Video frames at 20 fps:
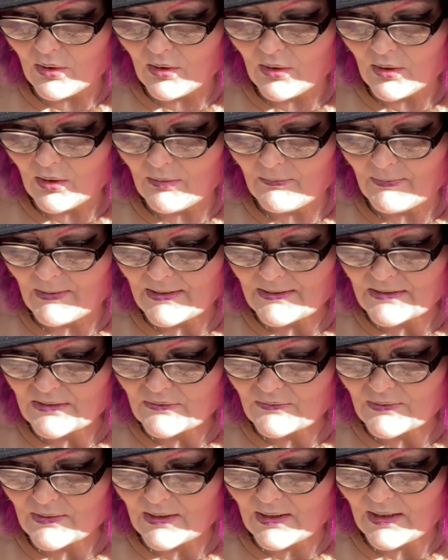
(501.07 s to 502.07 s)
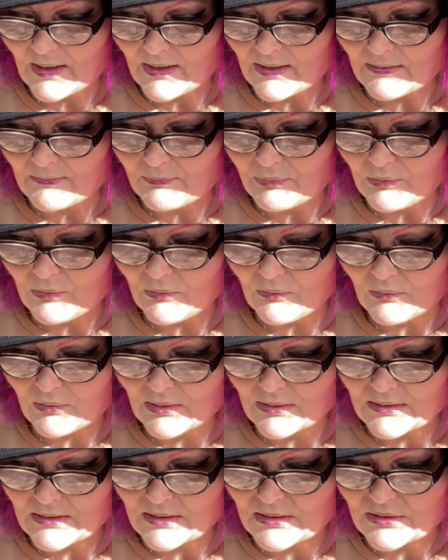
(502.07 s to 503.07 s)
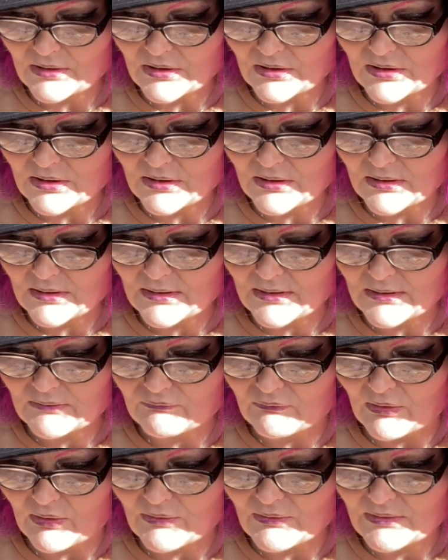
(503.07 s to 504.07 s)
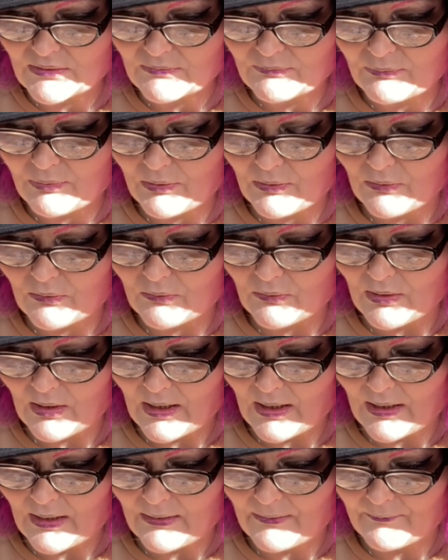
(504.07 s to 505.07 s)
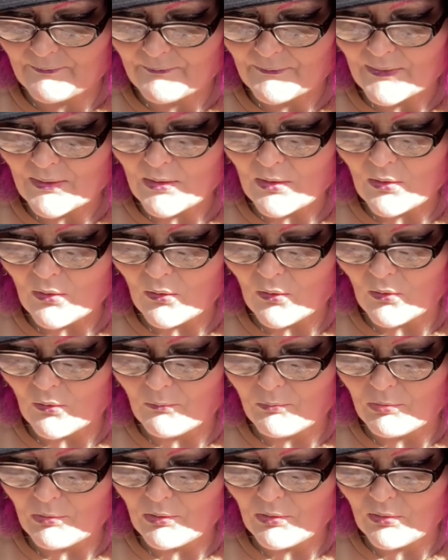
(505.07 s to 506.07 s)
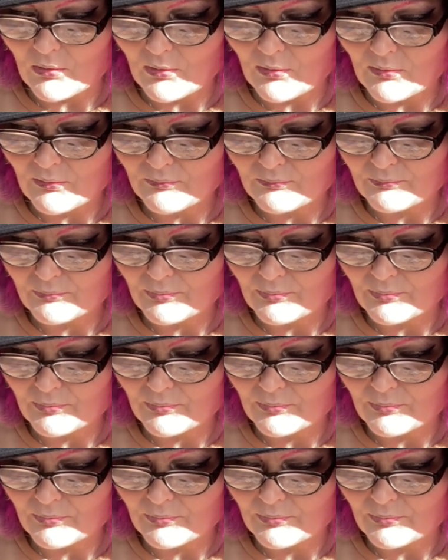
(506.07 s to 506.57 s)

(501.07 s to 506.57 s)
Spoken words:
made into a cake, pork dishes, roast pork, ham or boar,